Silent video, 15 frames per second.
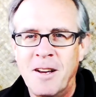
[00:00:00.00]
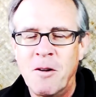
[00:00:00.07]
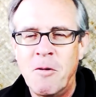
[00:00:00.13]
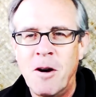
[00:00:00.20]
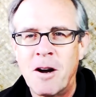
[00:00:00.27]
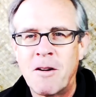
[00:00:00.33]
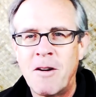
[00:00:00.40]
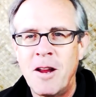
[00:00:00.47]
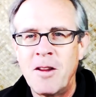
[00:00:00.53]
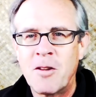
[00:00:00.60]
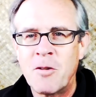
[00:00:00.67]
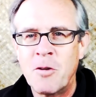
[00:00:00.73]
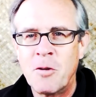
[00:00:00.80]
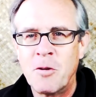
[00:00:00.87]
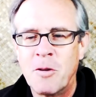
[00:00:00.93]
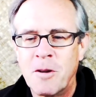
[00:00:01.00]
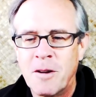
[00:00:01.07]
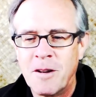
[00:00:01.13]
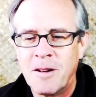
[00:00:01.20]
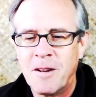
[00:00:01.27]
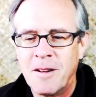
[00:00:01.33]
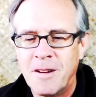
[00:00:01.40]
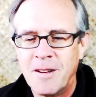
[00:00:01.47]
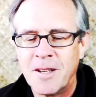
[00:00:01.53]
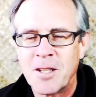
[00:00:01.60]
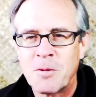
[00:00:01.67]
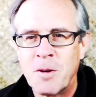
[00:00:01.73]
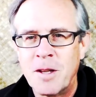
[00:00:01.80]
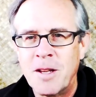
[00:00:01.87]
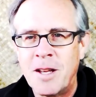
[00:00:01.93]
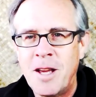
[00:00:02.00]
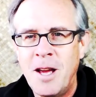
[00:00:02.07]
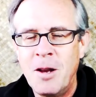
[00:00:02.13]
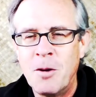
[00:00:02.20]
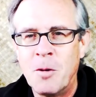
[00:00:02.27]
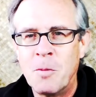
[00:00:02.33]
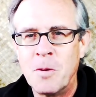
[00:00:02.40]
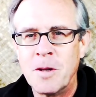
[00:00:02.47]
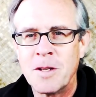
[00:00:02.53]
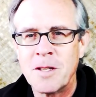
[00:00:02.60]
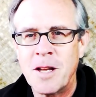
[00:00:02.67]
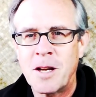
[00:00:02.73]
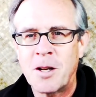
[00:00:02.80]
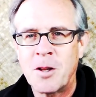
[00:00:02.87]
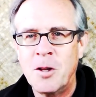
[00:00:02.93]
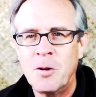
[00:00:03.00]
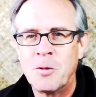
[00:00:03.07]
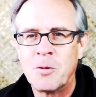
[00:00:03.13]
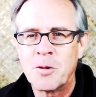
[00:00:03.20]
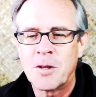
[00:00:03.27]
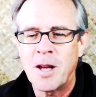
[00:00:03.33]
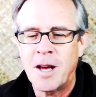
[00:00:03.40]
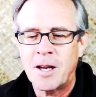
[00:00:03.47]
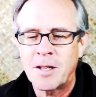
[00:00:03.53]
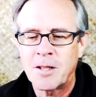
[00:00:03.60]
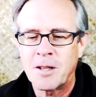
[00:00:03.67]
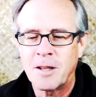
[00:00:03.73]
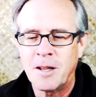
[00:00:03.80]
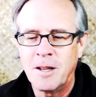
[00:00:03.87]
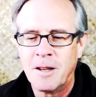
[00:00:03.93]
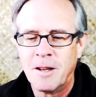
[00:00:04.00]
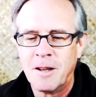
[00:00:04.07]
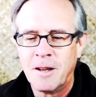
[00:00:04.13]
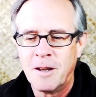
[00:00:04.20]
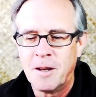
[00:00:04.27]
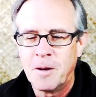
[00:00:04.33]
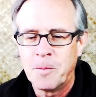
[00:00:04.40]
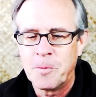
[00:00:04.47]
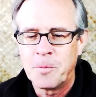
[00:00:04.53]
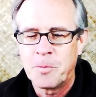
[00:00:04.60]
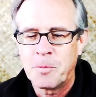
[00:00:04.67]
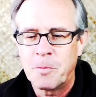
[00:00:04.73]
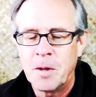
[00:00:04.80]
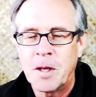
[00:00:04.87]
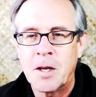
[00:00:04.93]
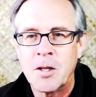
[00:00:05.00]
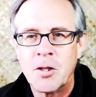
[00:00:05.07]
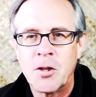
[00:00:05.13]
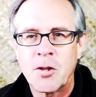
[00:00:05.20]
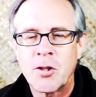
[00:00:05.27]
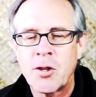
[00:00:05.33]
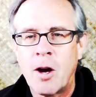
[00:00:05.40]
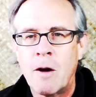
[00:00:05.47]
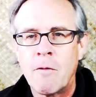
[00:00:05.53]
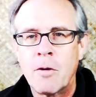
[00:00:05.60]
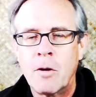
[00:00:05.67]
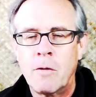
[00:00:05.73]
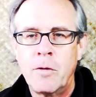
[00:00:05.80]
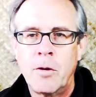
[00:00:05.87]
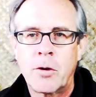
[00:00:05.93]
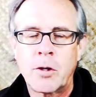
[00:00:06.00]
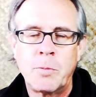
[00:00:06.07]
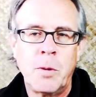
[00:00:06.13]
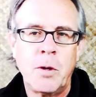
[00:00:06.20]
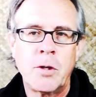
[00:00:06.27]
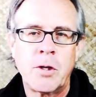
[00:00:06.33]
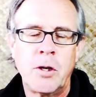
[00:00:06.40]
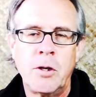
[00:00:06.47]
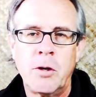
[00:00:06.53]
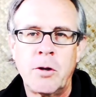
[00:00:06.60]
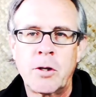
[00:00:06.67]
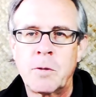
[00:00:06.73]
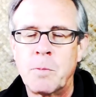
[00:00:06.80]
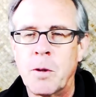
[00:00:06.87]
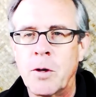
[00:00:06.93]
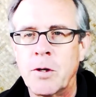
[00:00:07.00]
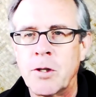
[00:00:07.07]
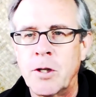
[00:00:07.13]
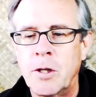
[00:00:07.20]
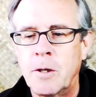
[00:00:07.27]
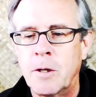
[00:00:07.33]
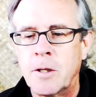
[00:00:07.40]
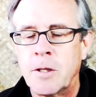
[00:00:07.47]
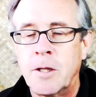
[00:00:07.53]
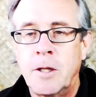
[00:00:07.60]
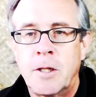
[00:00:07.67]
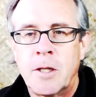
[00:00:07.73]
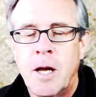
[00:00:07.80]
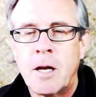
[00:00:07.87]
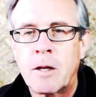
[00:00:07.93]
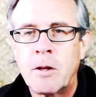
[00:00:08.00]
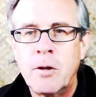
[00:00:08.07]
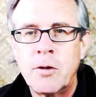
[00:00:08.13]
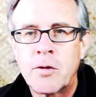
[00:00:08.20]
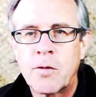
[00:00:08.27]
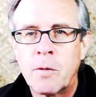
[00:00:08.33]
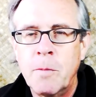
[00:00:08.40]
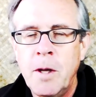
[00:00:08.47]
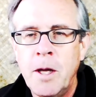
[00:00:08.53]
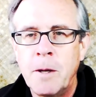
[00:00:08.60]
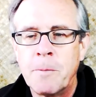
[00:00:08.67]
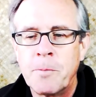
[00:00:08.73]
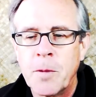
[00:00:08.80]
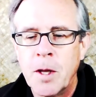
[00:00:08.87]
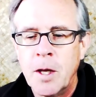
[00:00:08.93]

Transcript: You walk right through. You swing the gate open. It's not closed actually, because you're sovereign over your experience, and you're experiencing. It's, it's not closed for me.